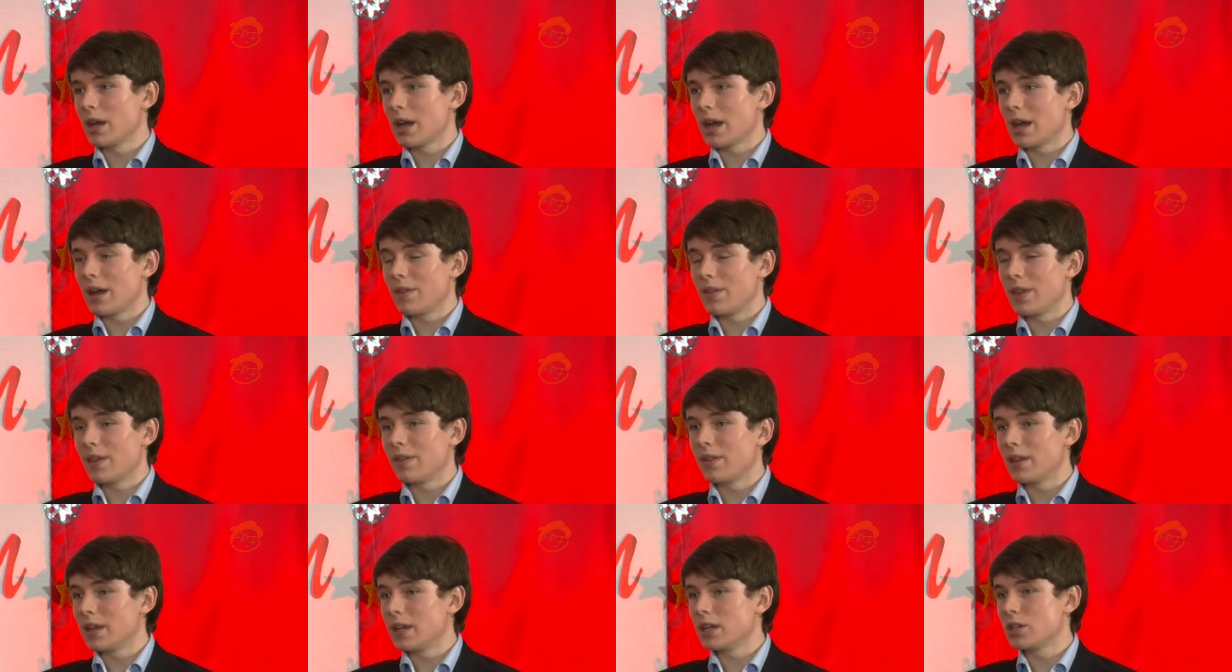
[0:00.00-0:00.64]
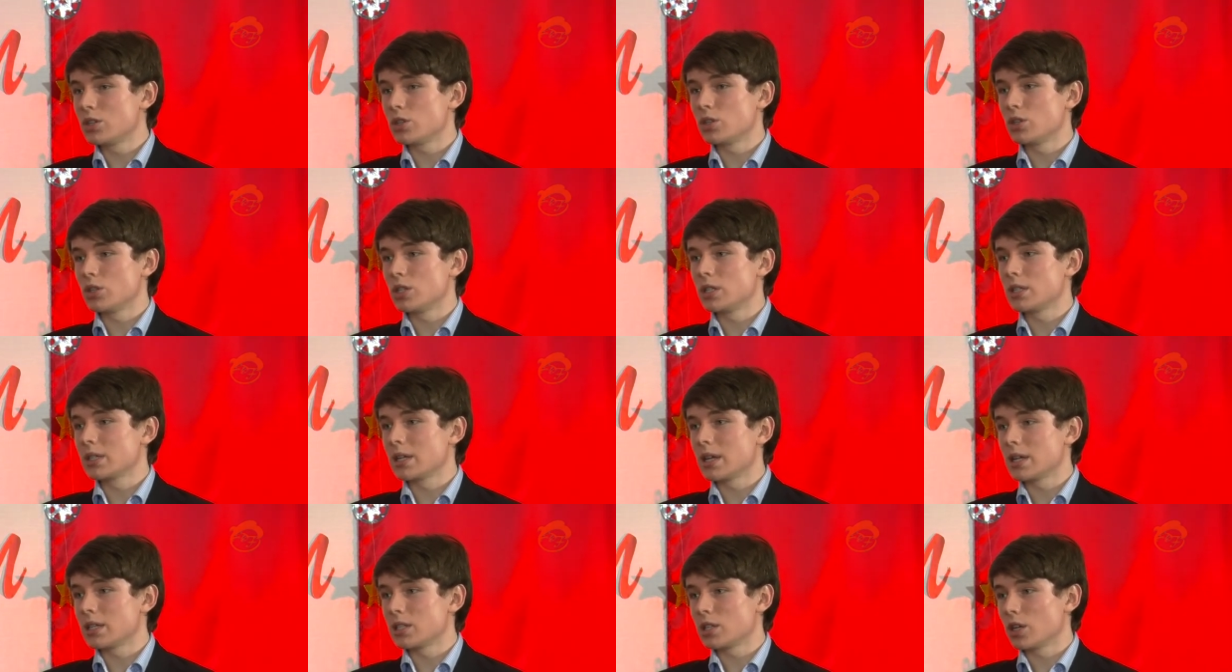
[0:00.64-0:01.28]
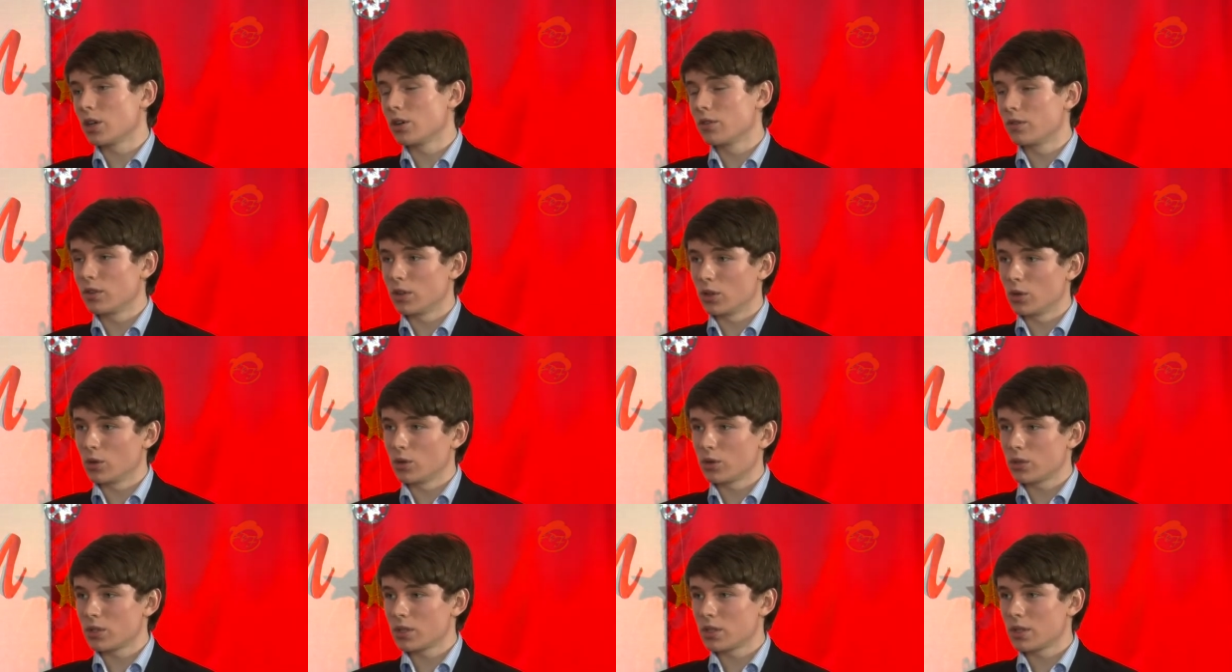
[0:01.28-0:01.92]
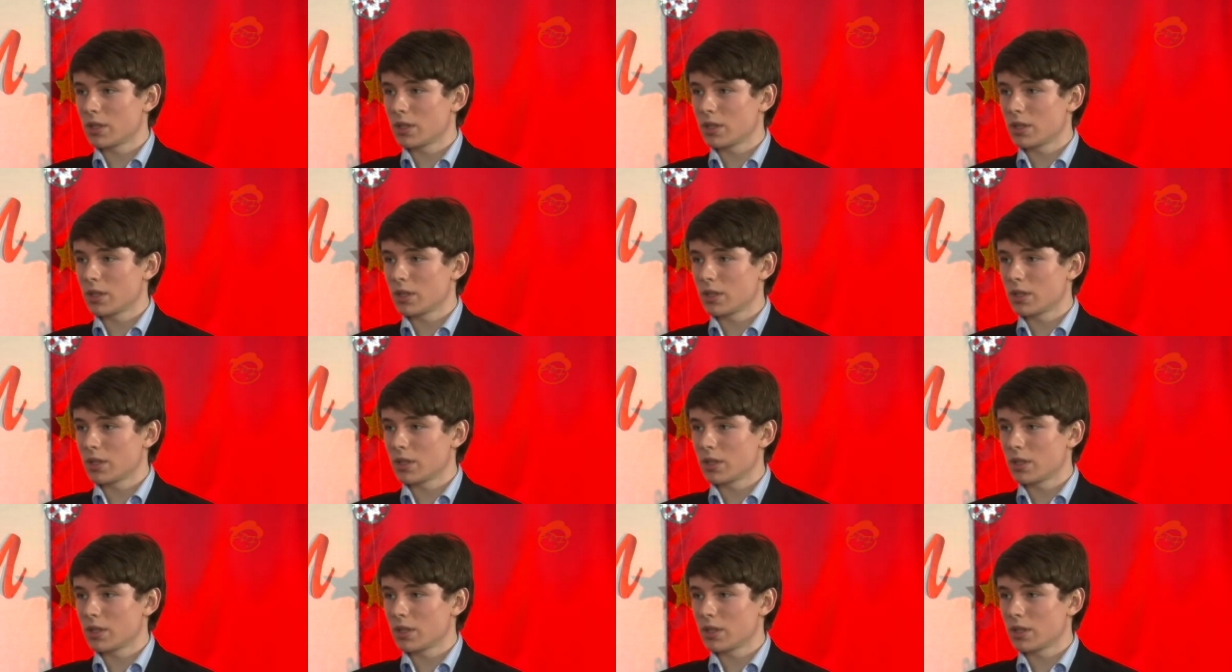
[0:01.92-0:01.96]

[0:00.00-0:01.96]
and then the issue just gets overlooked.